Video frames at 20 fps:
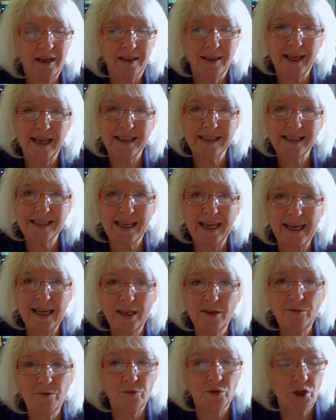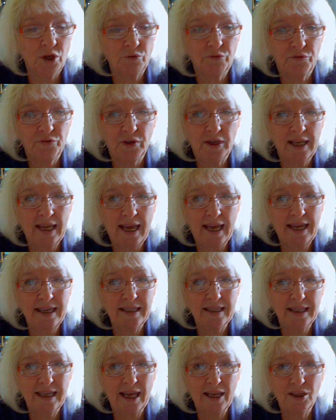That said, don't
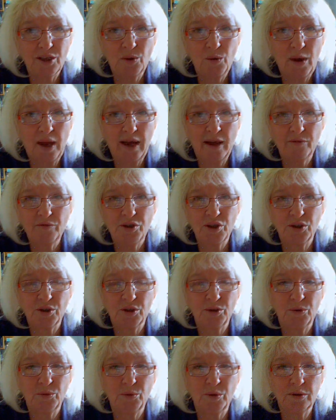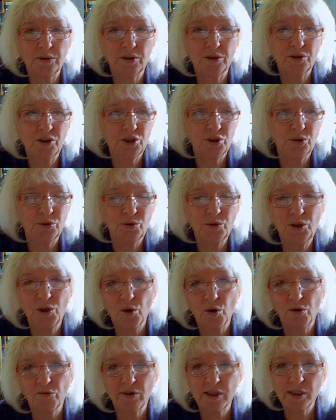forget that you have to do
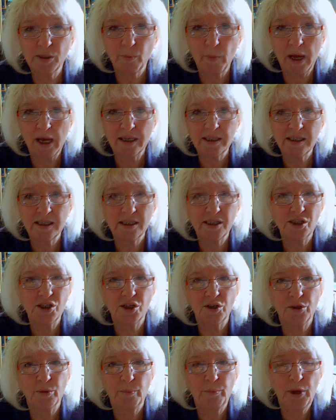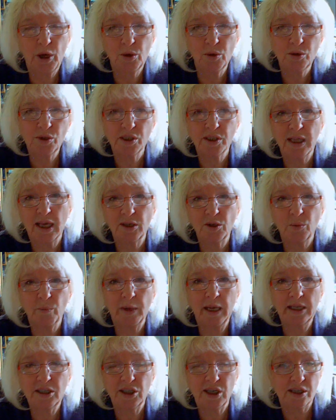your responses to the posts that you
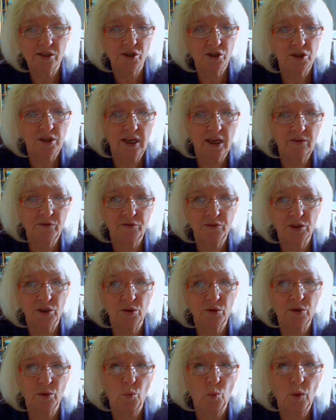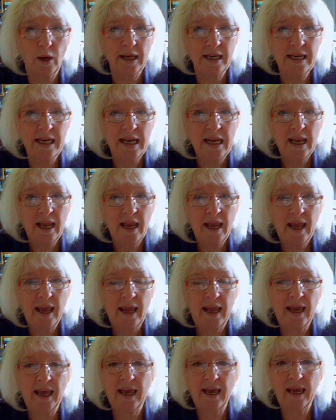made yesterday for Unit 1,
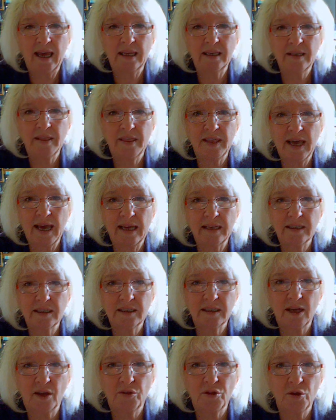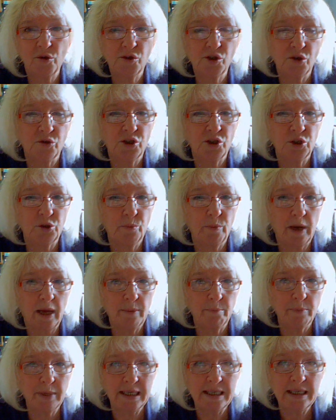and that those are due by
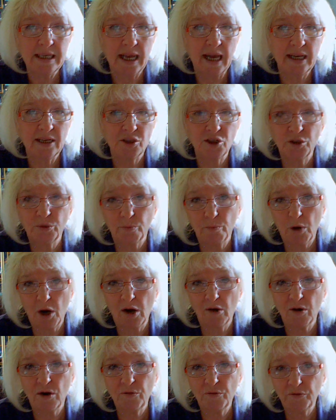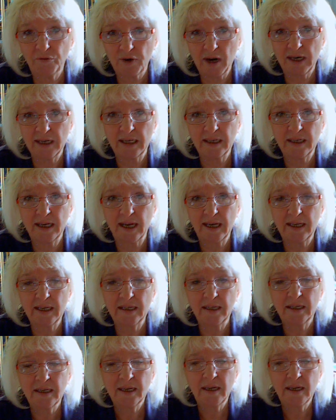midnight tomorrow, Friday night.